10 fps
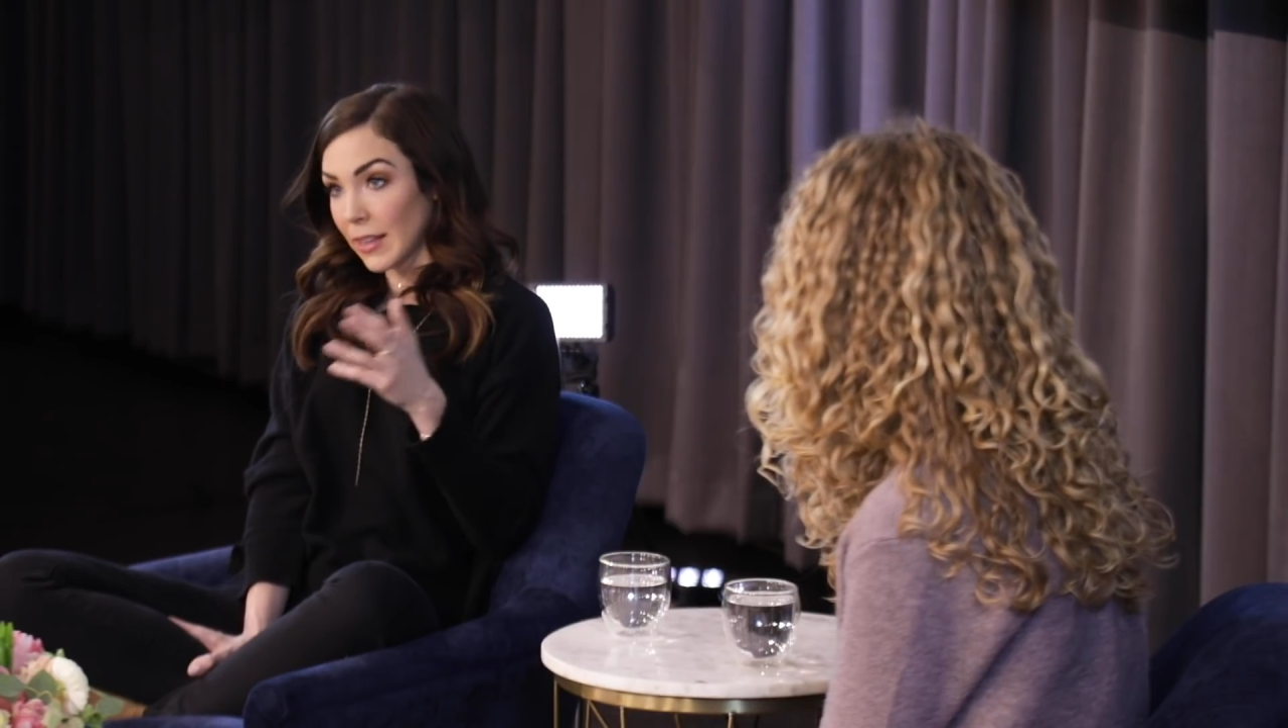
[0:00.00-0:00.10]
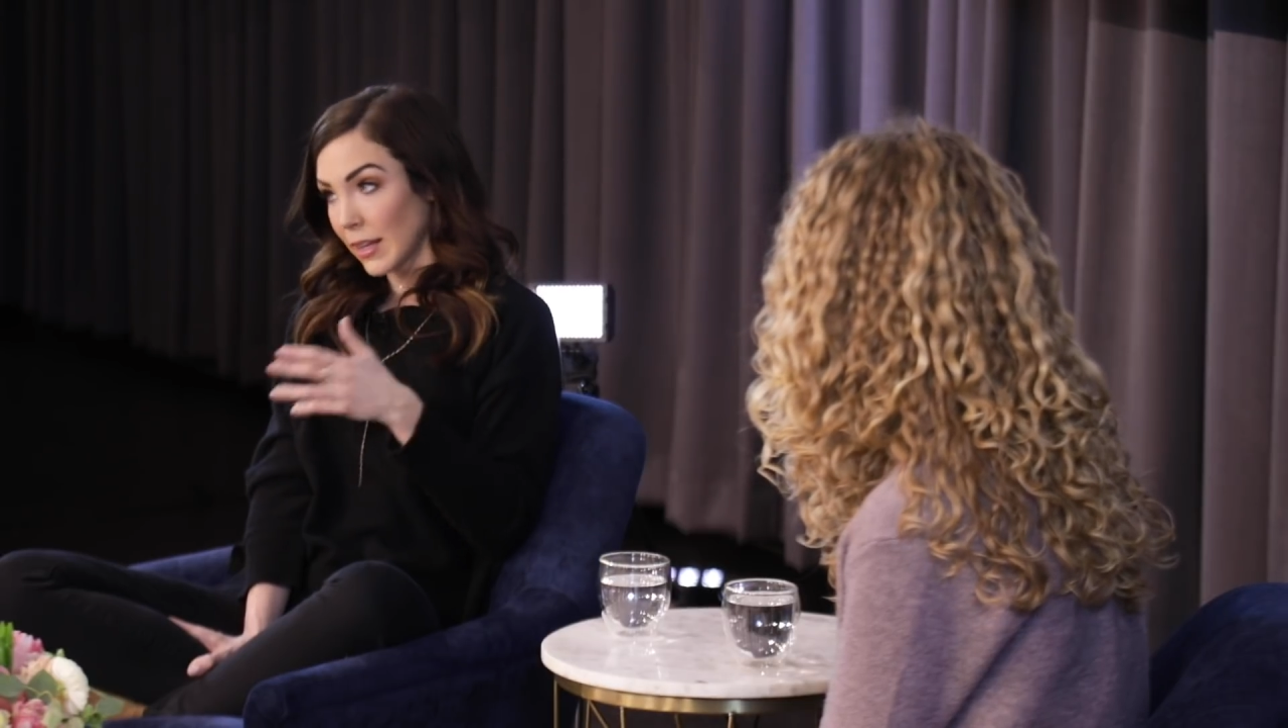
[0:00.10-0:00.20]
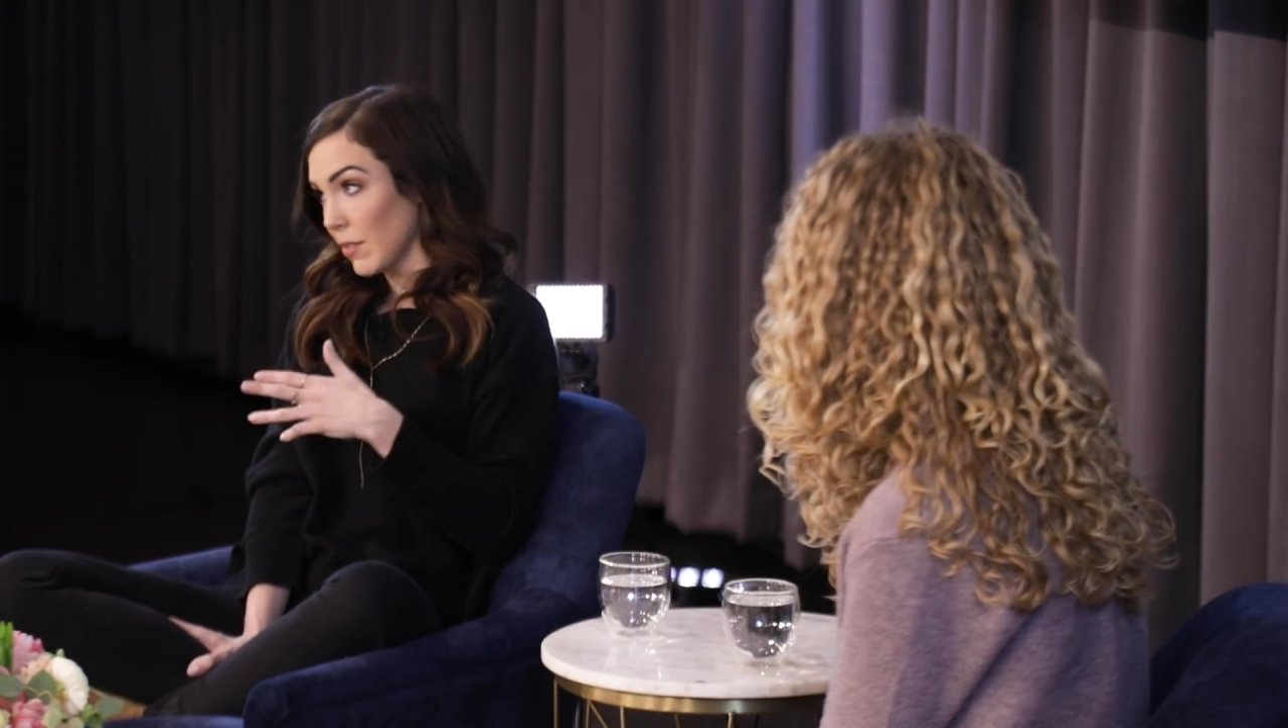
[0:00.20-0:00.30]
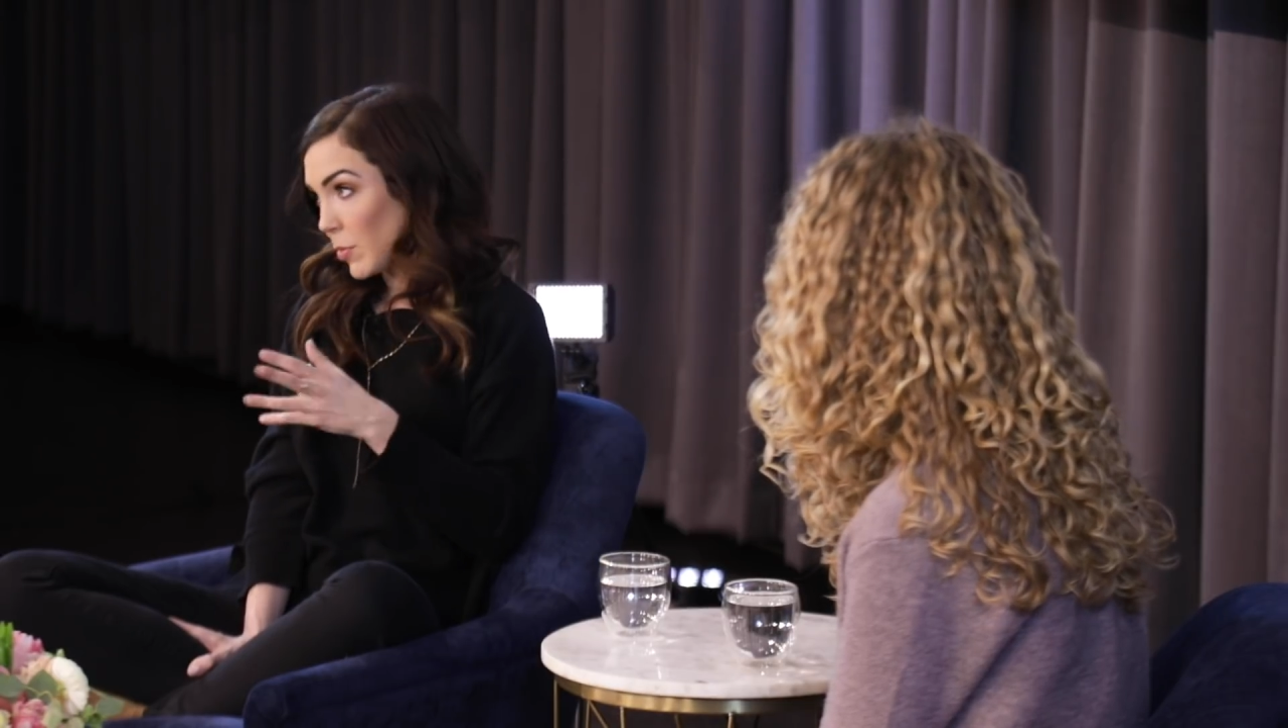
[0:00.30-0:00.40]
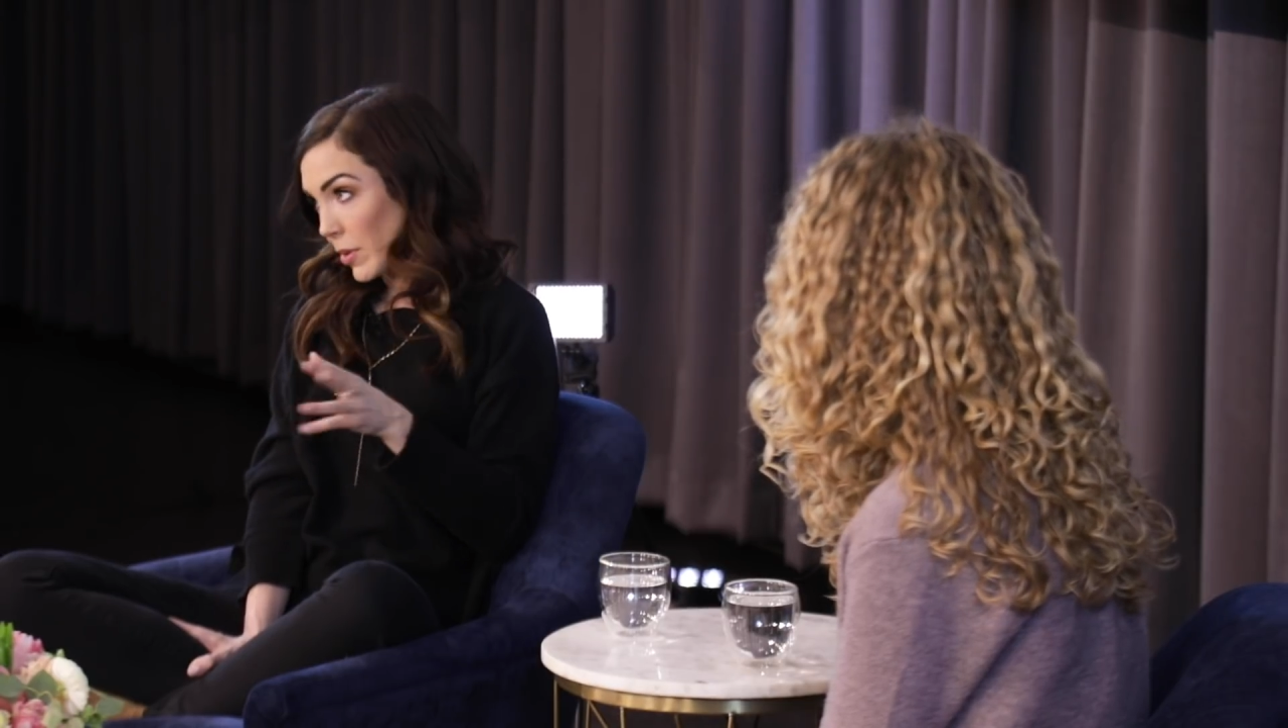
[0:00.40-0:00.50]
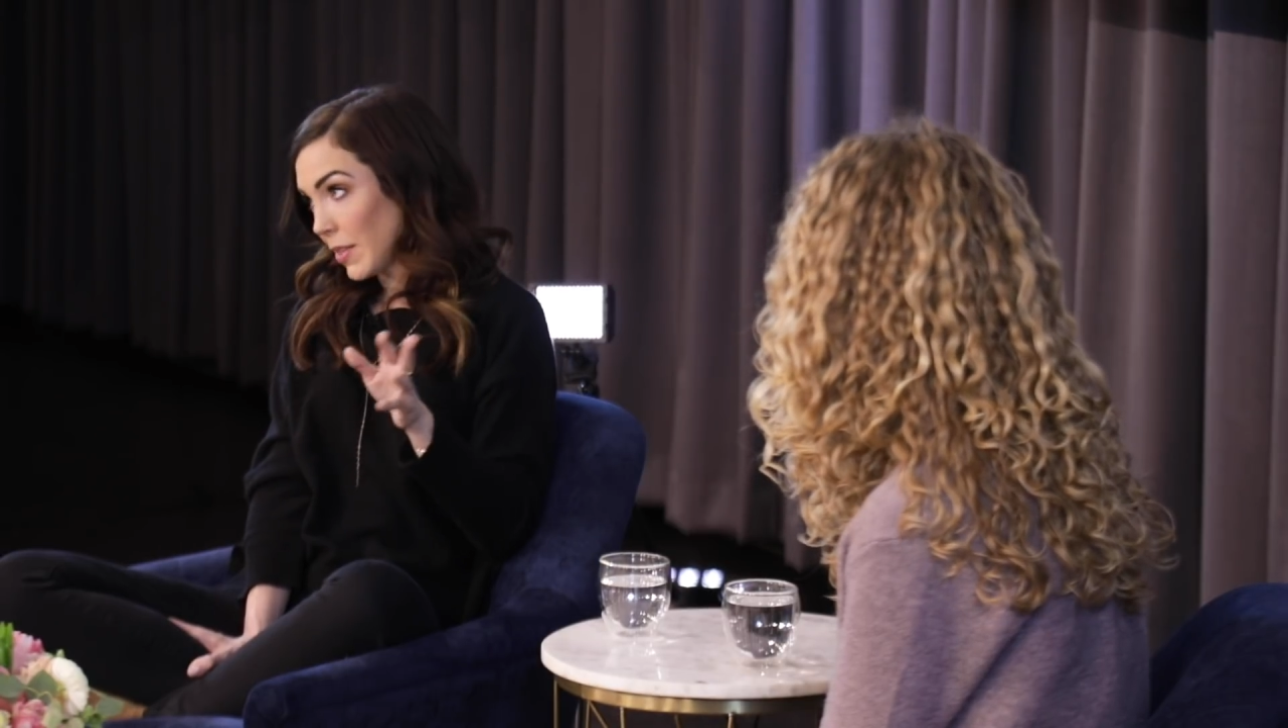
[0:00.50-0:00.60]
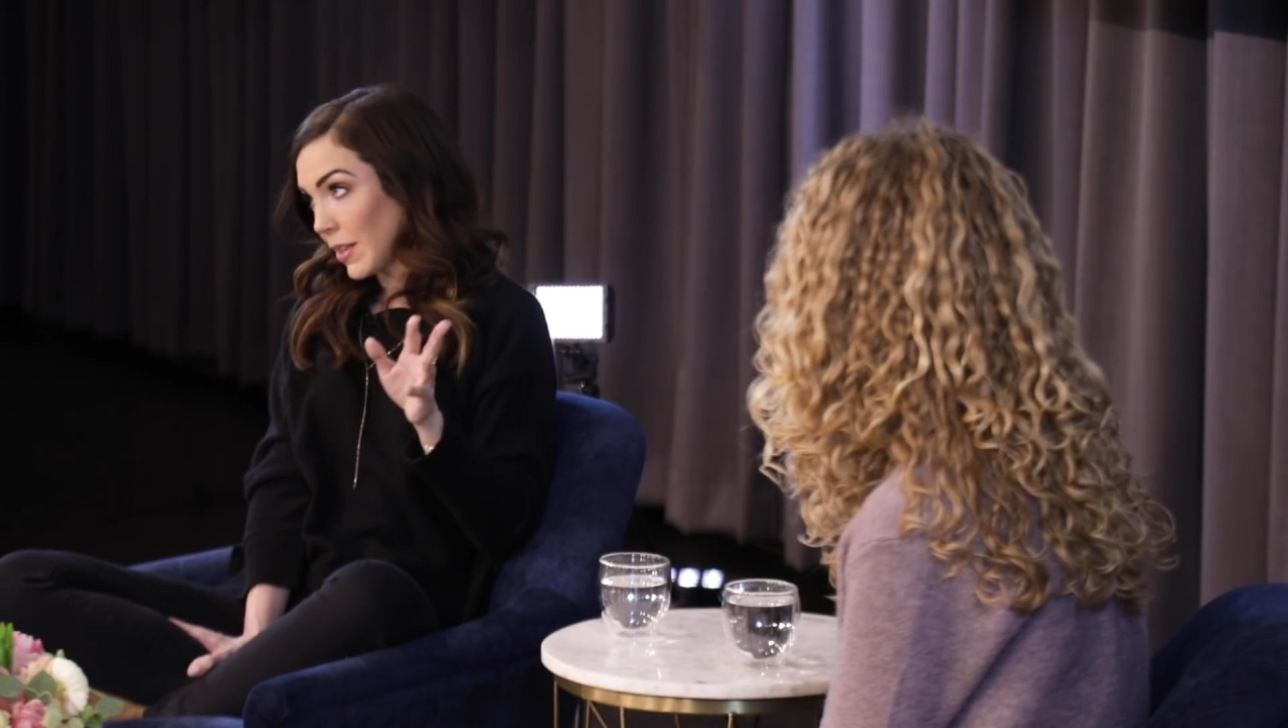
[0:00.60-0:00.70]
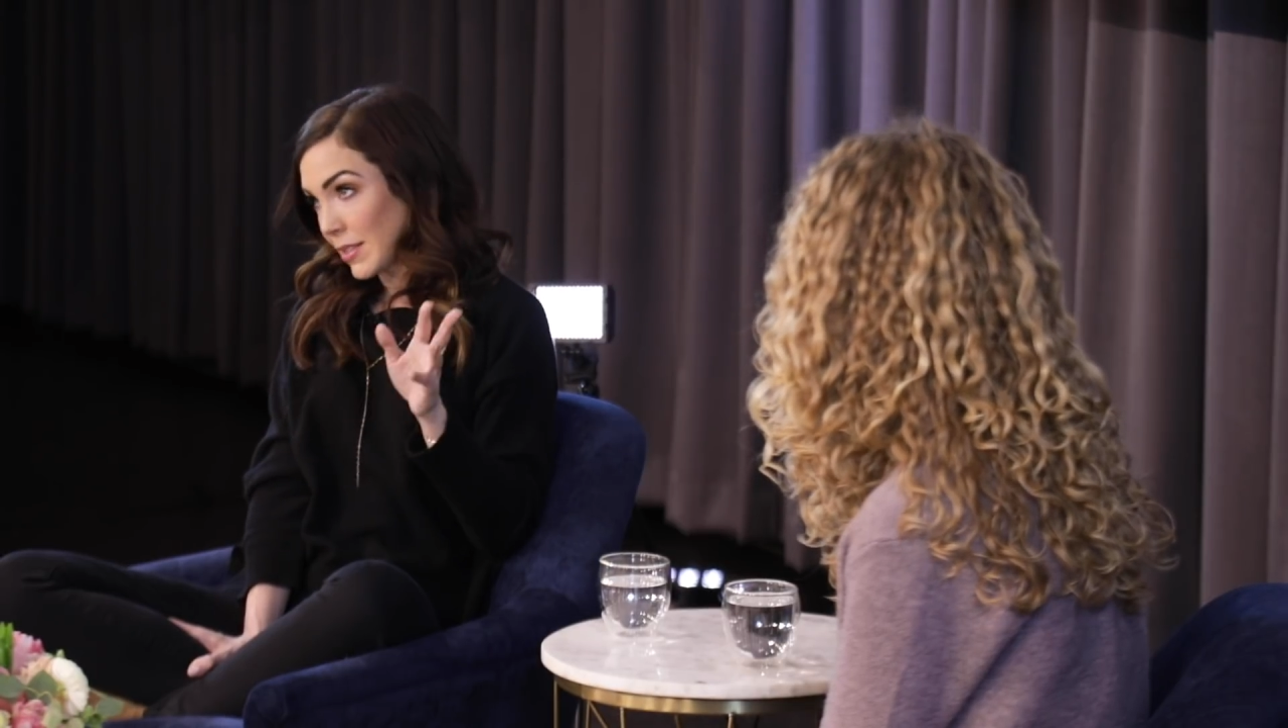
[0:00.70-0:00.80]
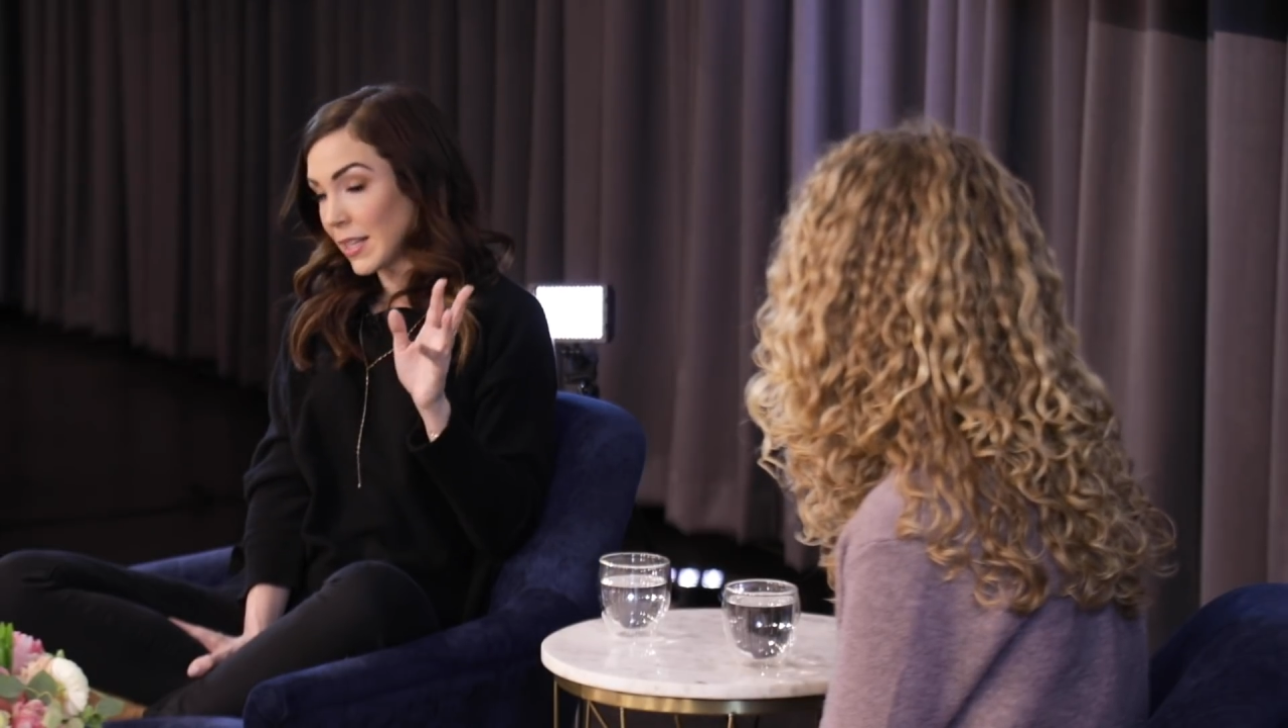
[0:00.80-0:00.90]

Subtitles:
Like everybody thinks